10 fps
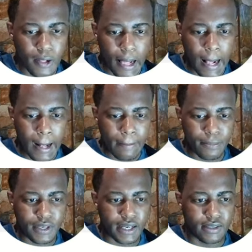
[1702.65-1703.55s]

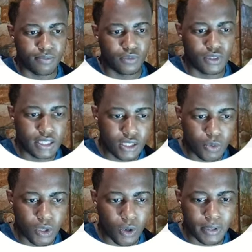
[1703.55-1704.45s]
Yeah, this
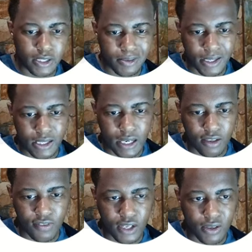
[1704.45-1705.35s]
will all be explained in the other
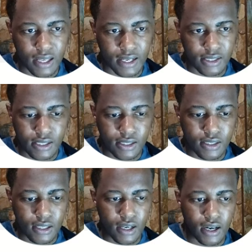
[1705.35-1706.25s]
video, like I said.
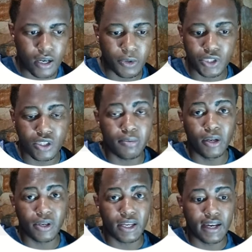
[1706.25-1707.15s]
We're just going to be
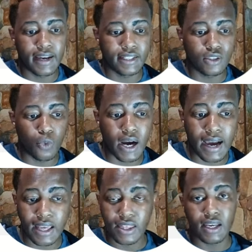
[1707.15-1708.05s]
looking at why I
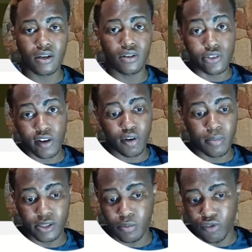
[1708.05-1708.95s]
think Discovery
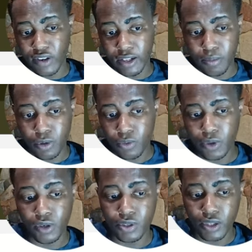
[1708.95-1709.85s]
Miles are more valuable when
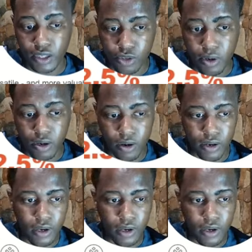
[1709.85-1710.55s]
you're using this credit card.